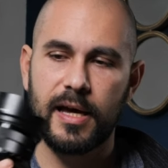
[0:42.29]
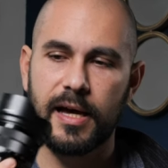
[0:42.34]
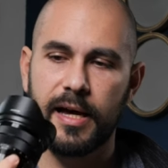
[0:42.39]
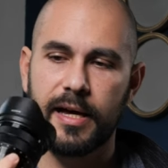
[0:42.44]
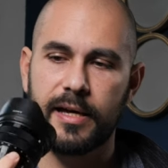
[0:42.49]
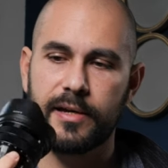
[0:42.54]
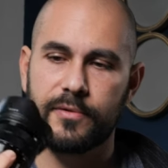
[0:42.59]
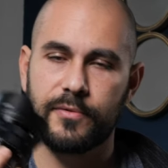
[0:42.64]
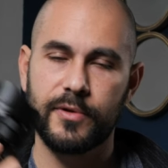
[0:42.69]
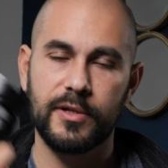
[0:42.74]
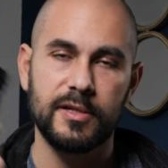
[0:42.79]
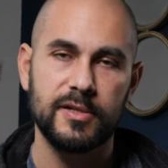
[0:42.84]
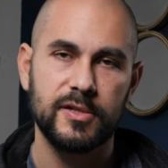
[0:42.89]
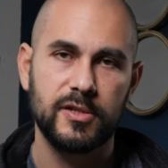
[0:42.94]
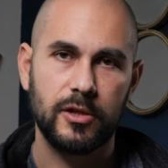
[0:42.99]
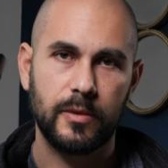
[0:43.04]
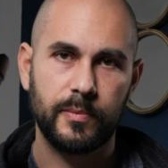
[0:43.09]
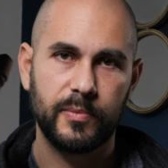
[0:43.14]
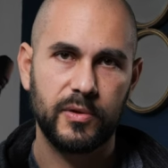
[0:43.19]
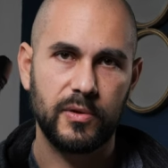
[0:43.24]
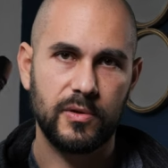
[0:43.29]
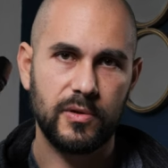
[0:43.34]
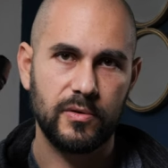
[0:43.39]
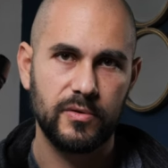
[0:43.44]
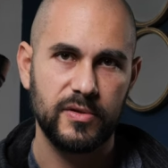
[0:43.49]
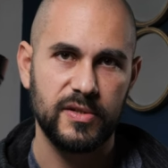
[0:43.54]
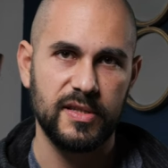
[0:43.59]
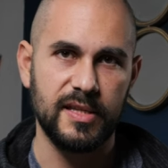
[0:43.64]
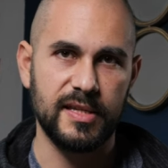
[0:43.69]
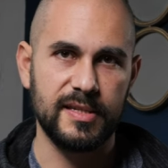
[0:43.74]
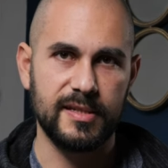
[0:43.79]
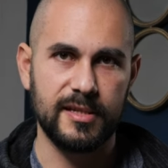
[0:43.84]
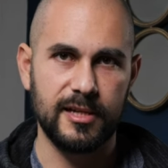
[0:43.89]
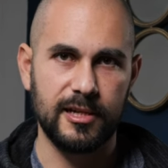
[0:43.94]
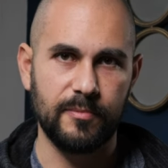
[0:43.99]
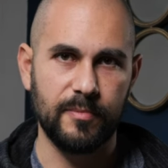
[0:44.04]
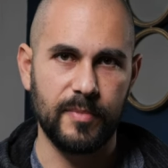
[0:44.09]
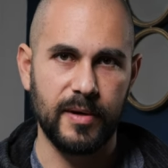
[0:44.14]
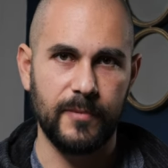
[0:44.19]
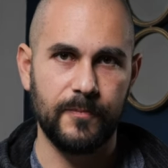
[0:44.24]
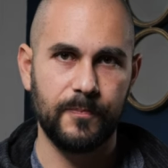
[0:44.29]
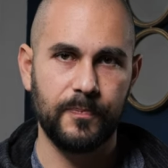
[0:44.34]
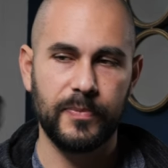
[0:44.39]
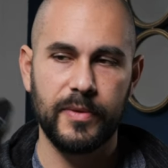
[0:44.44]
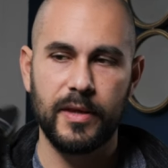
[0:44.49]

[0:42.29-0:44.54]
I really stopped to use the Sigma